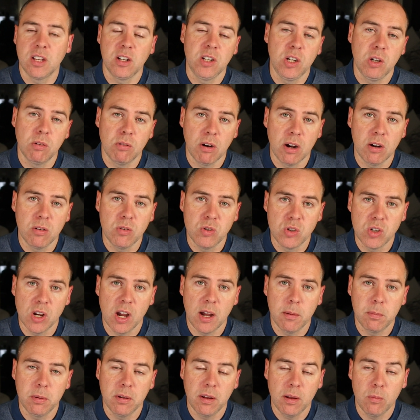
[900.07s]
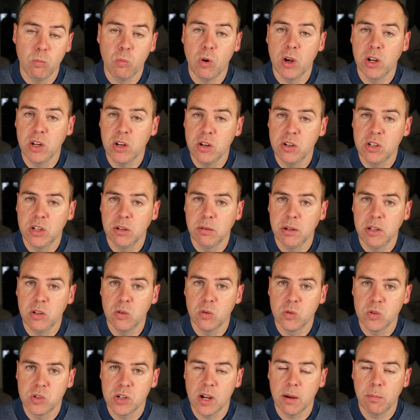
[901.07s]
on your own job and what you do in
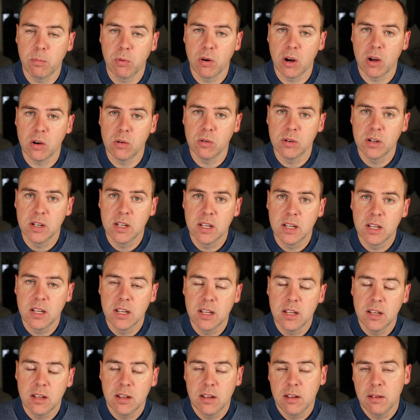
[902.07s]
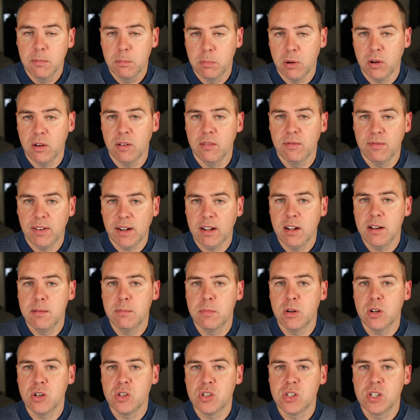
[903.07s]
your job role, but very
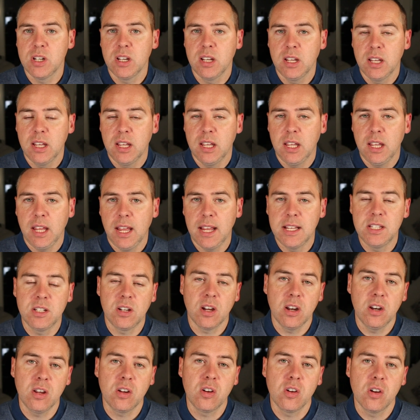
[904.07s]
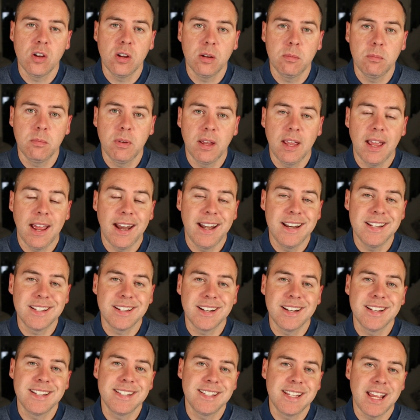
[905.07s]
much it's going to come and it's
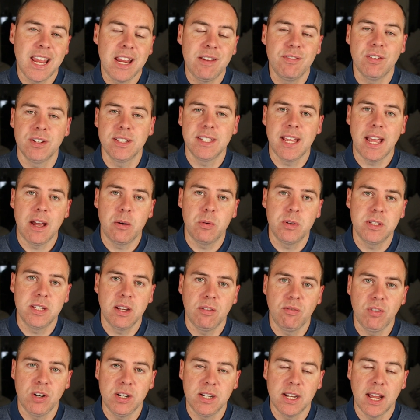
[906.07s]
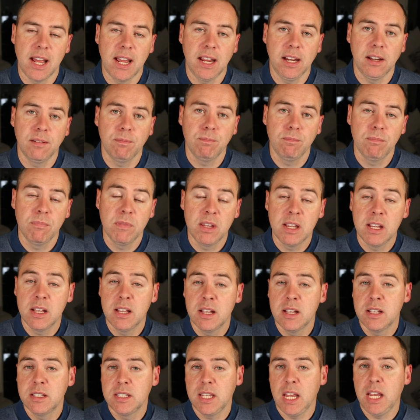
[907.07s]
going to save us hours every day.
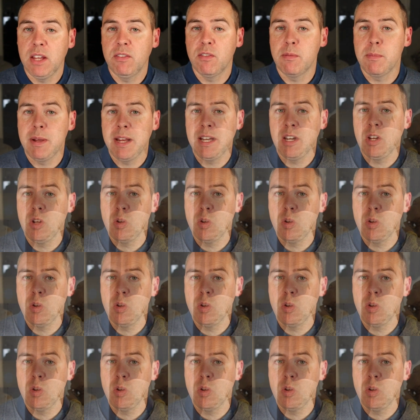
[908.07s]
It's either mean